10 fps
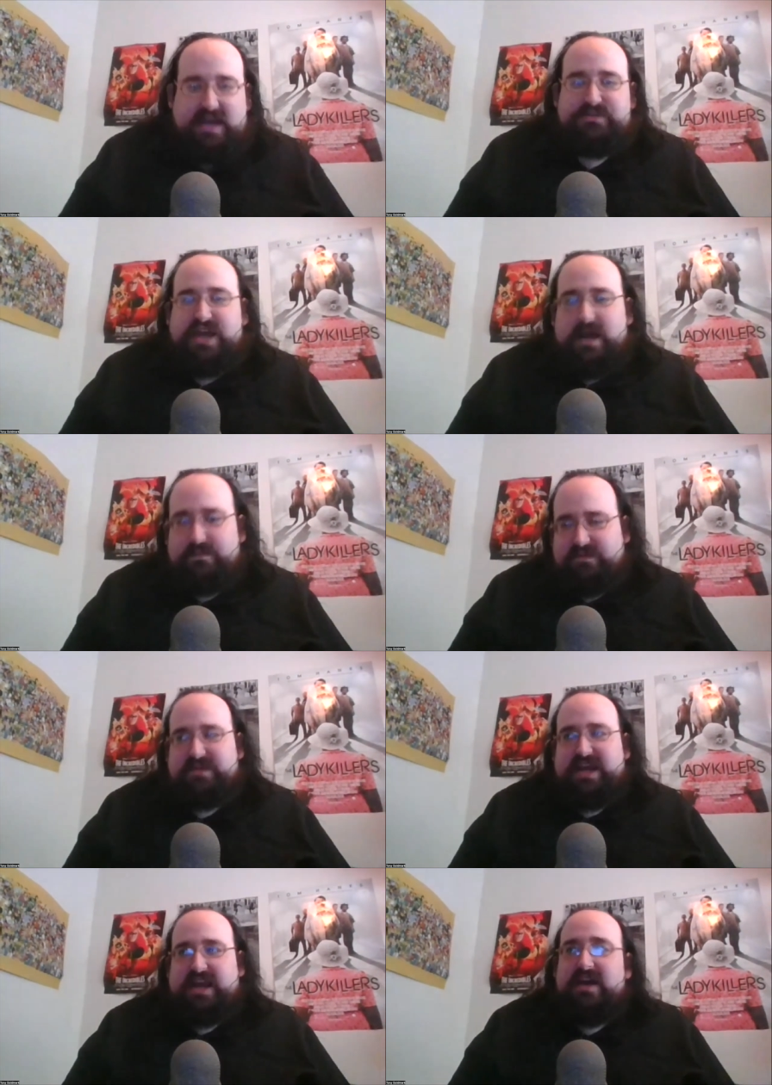job for
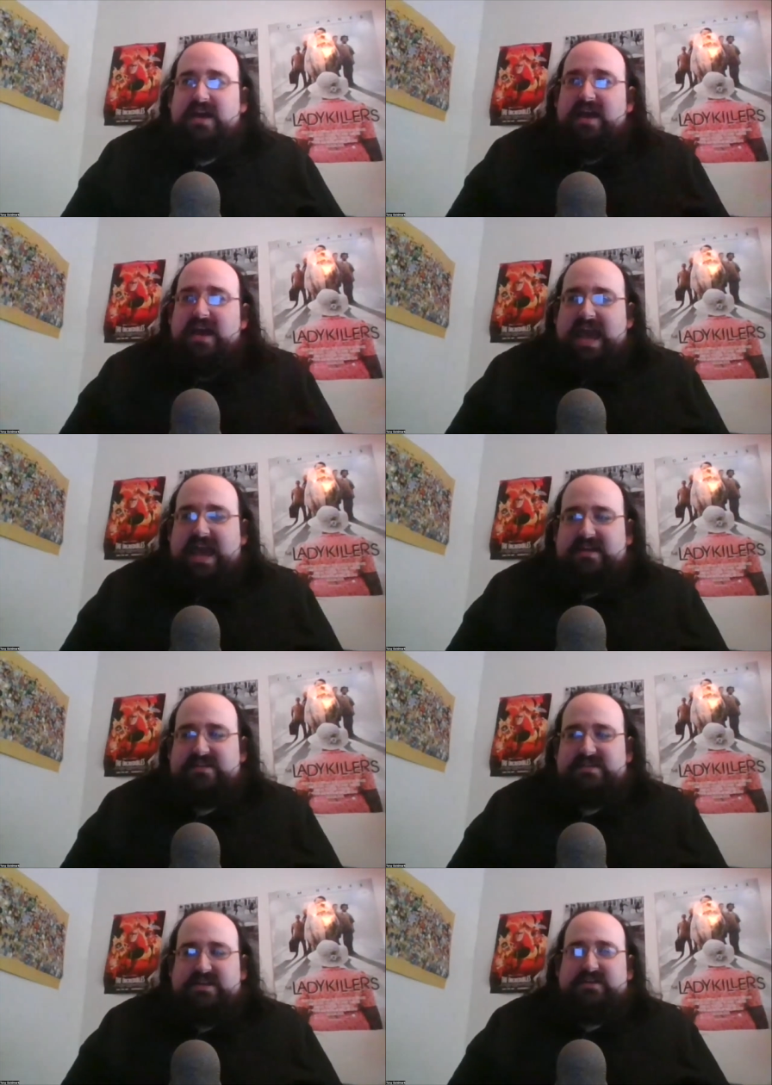me
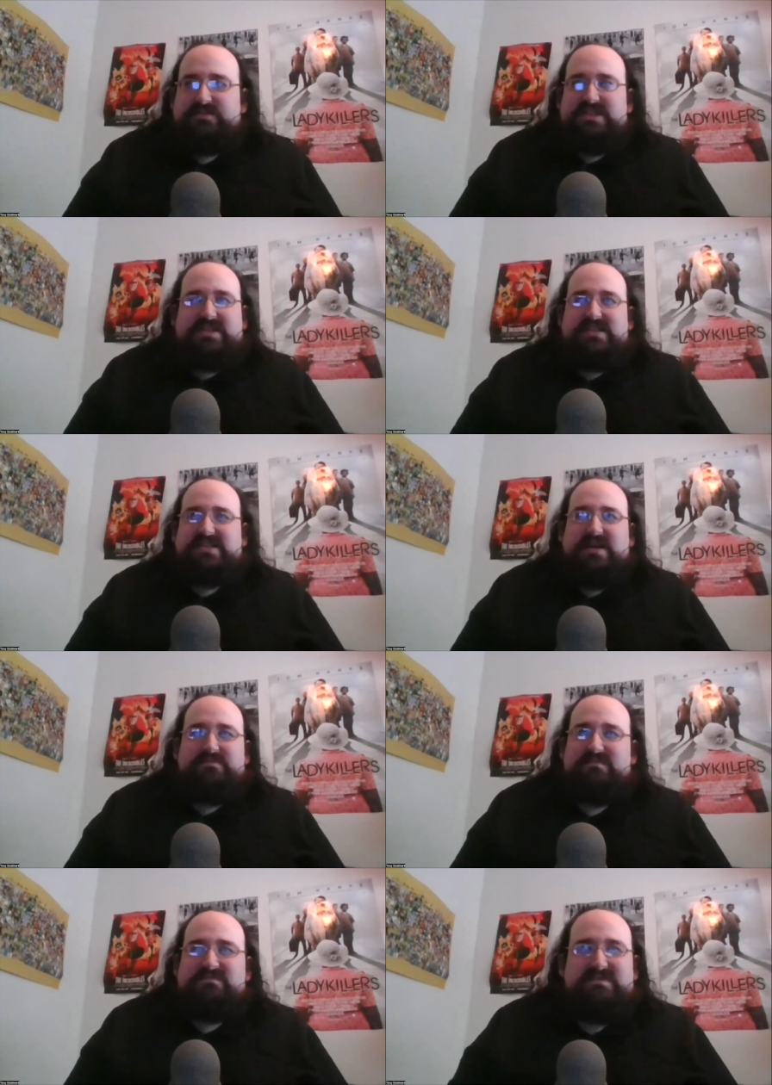and you know just because
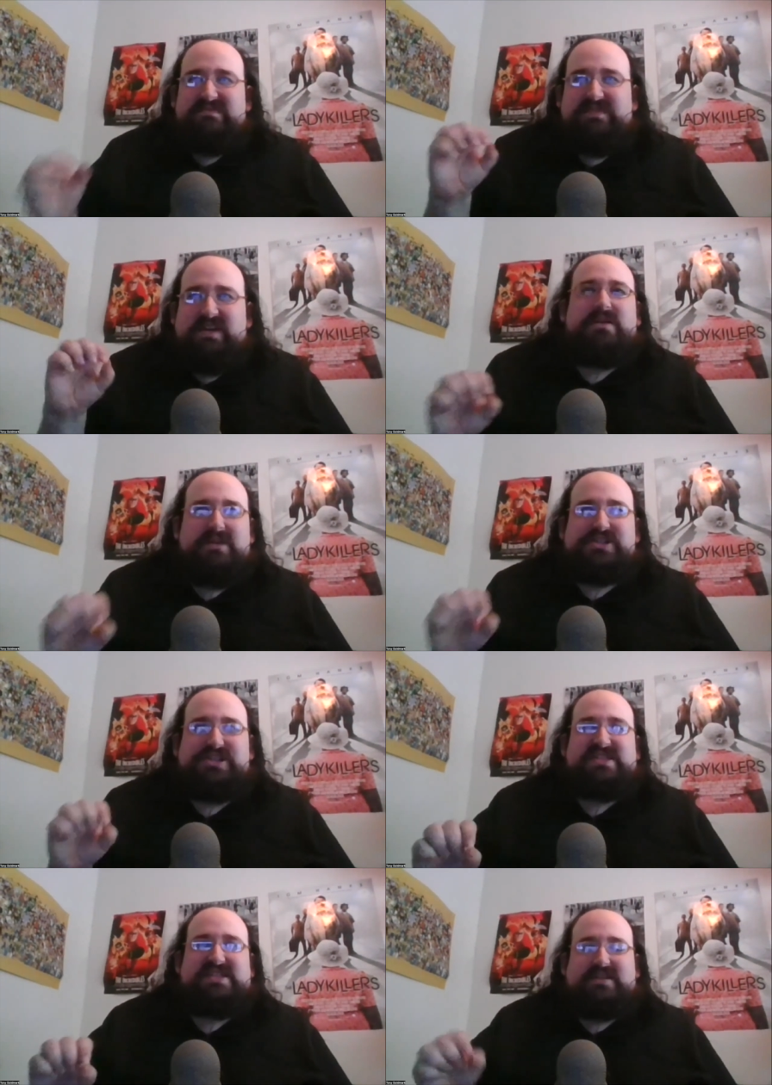i'm very much
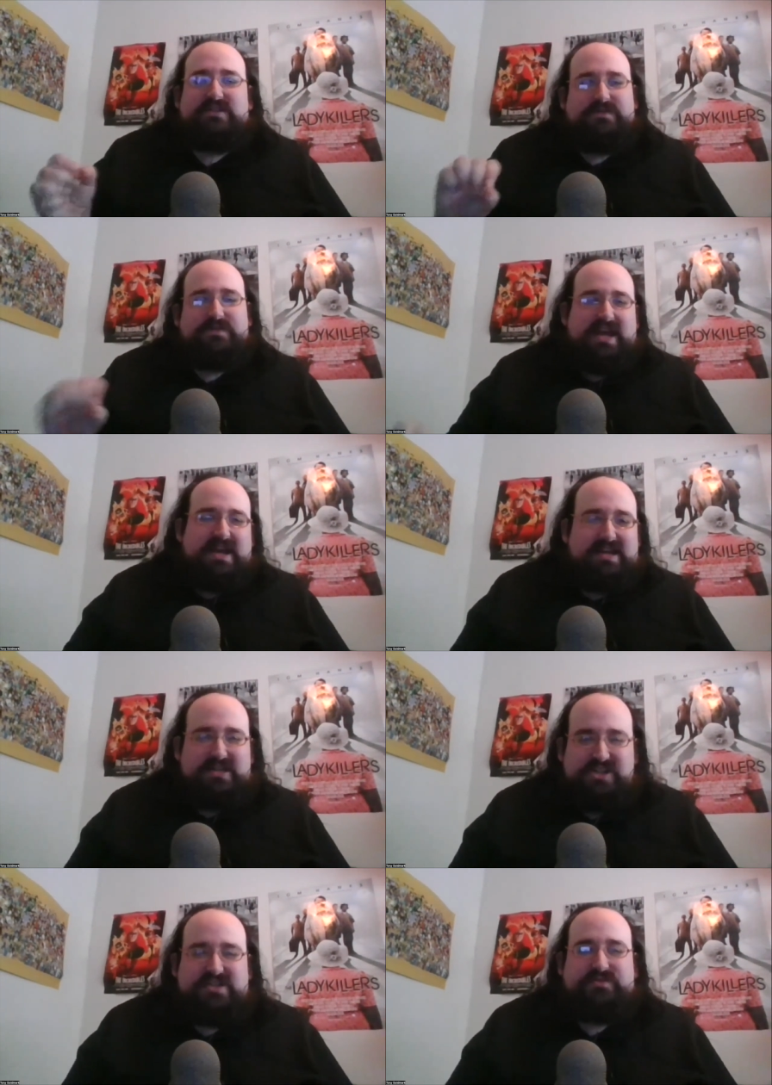a stickler for getting
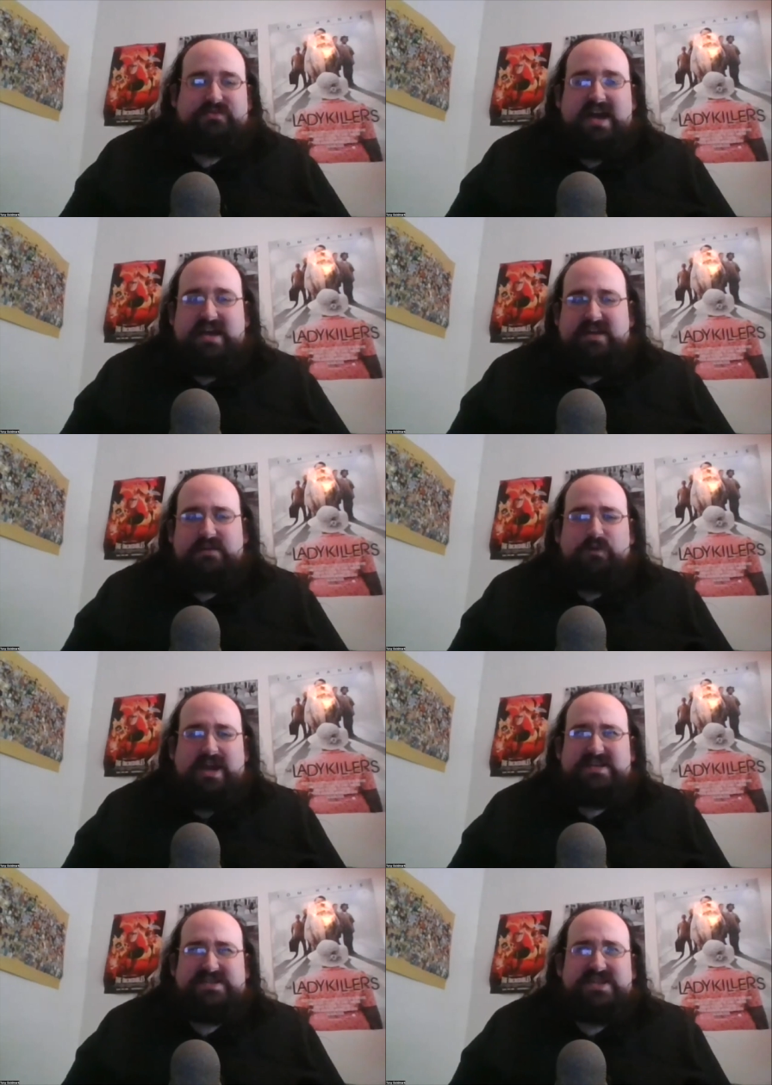it just right in
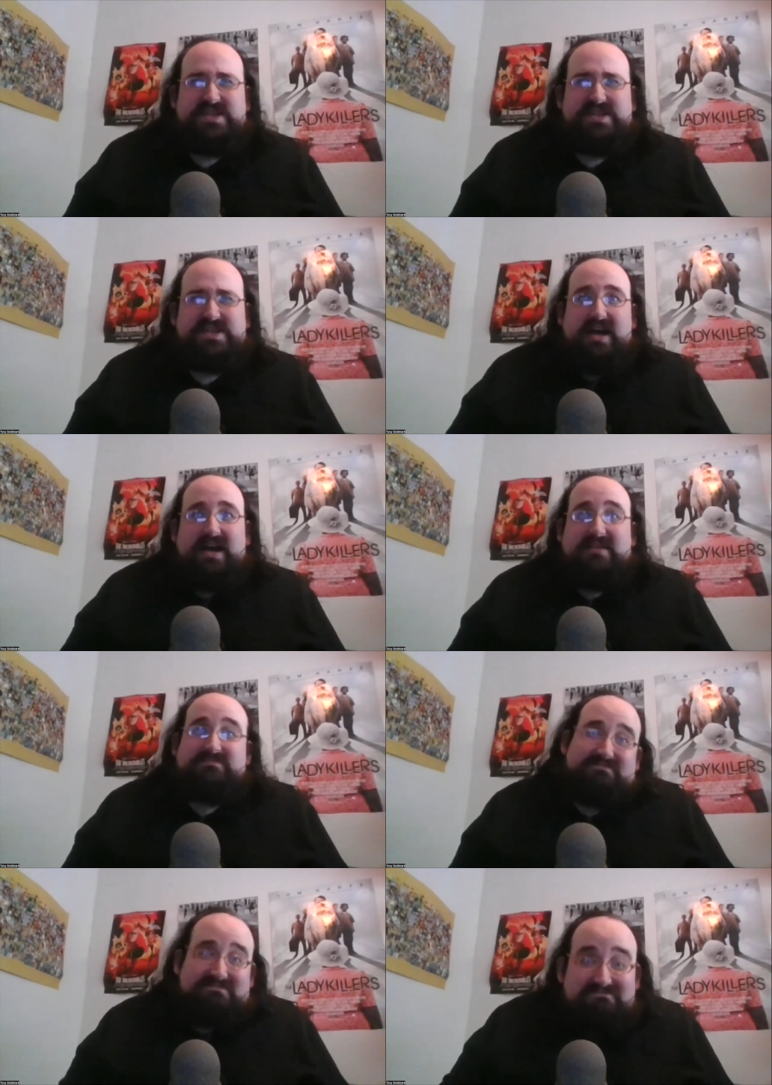ways
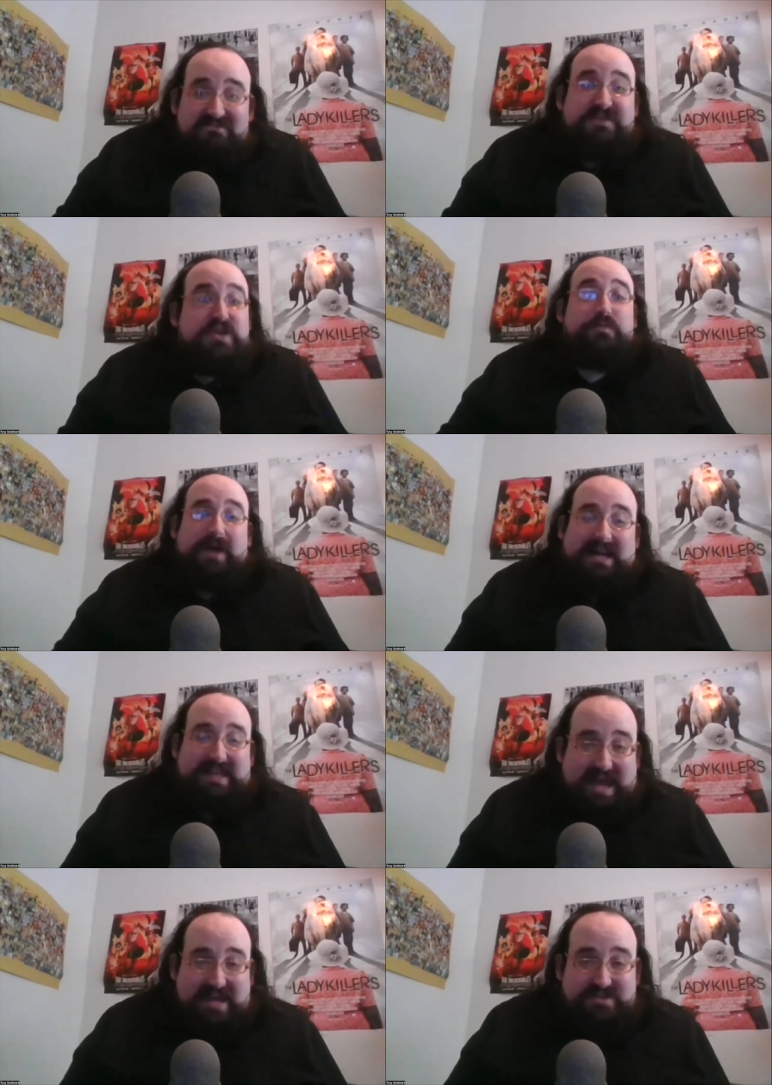um, few
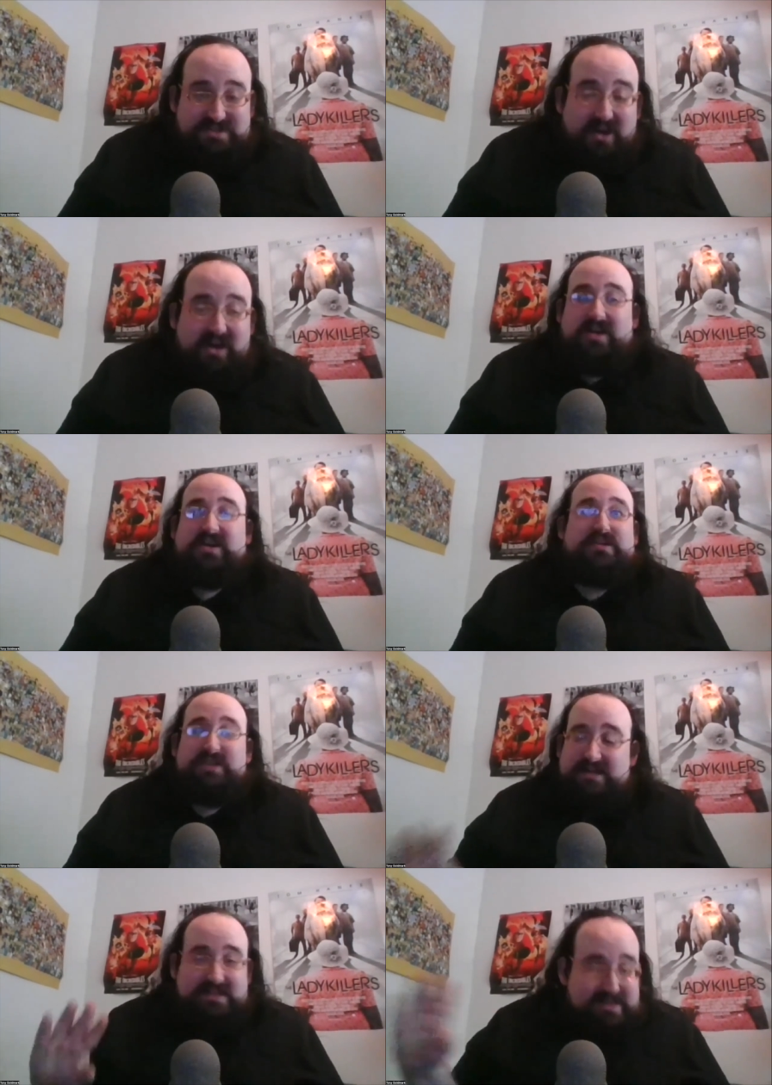podcasters are you know
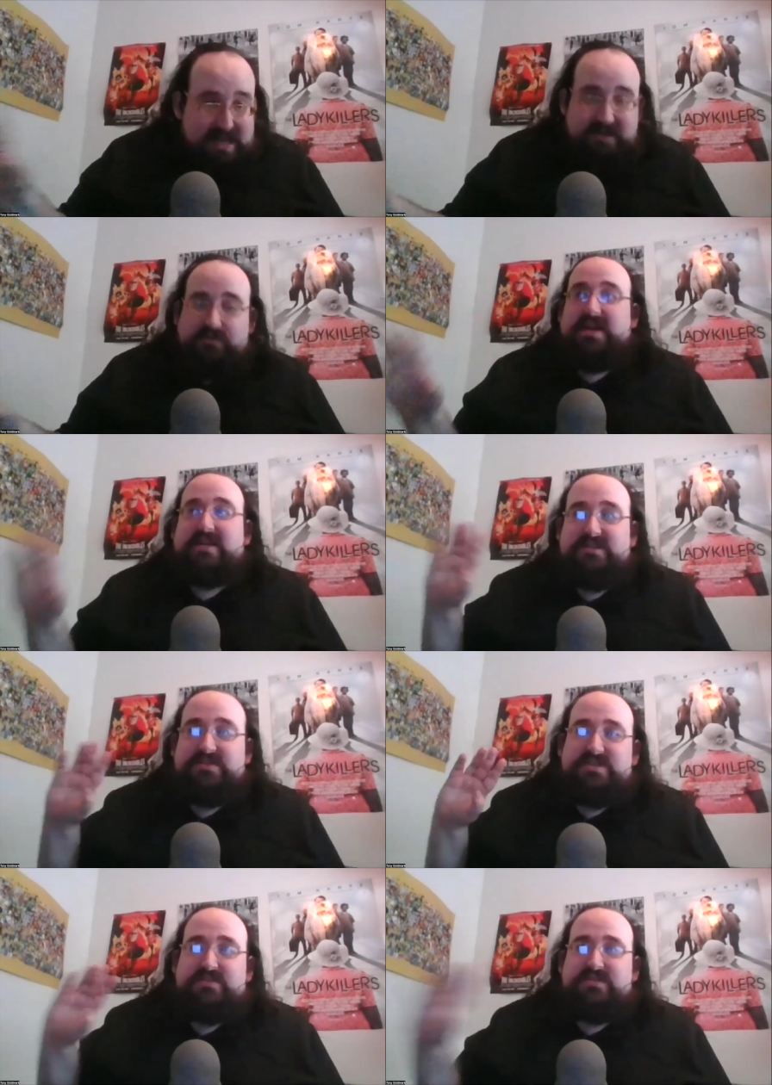not to denigrate
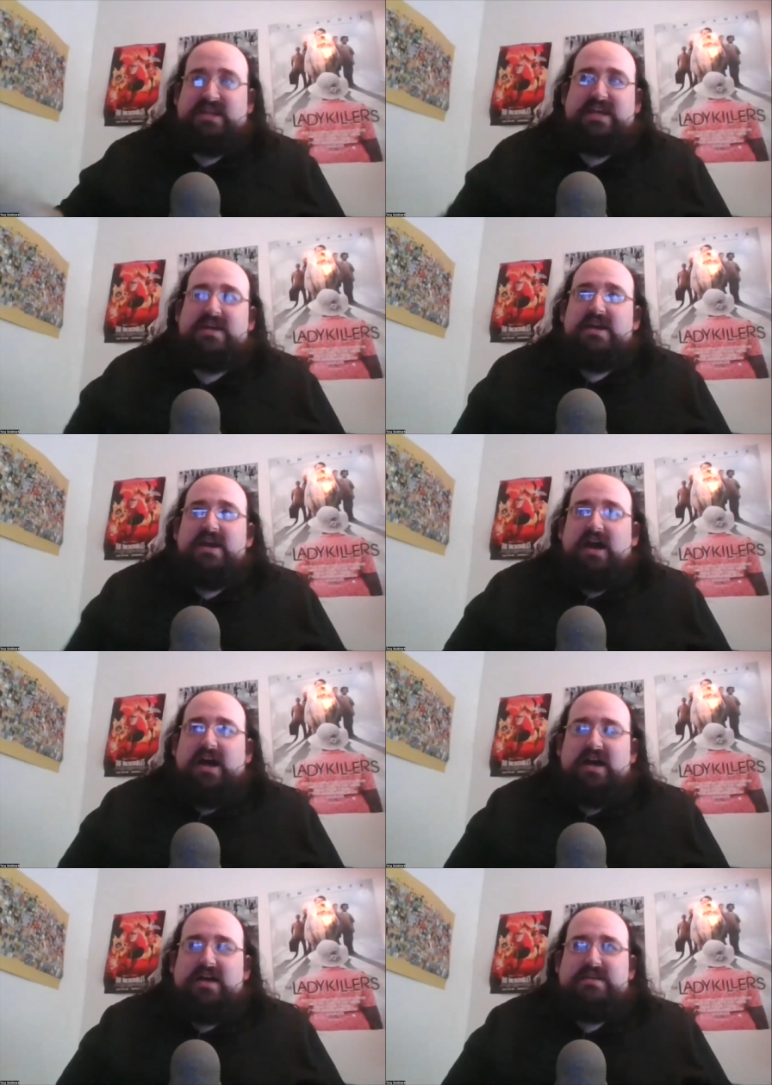there's certainly
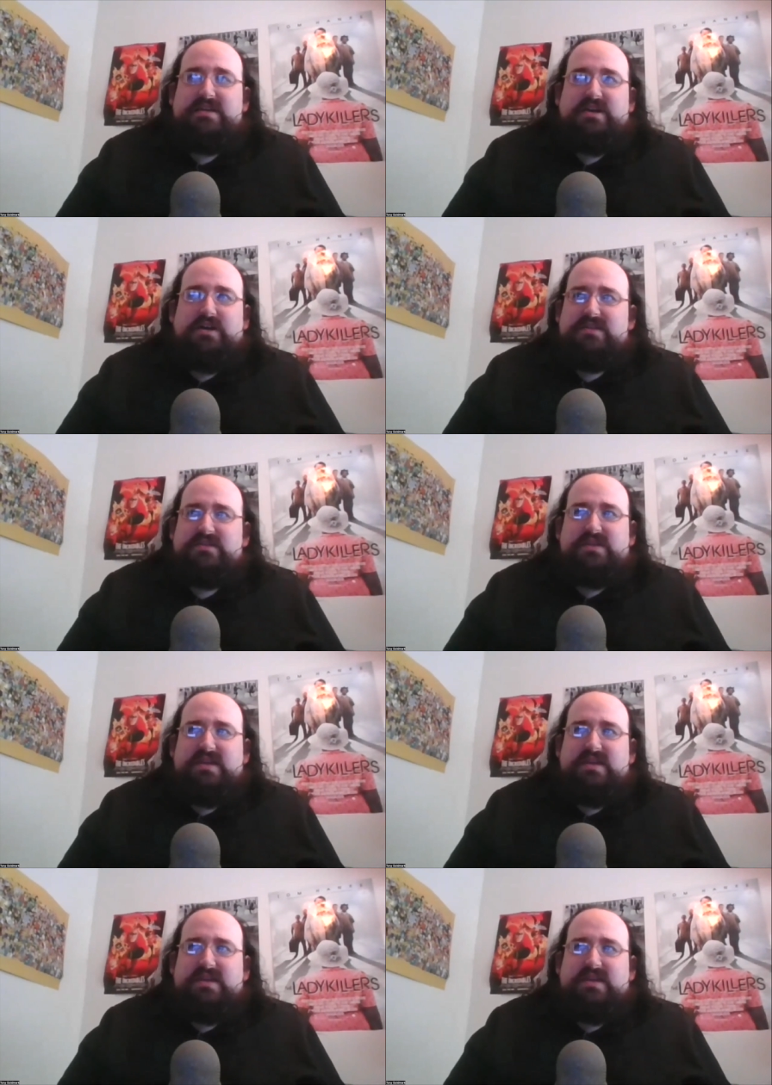uh, you know, there,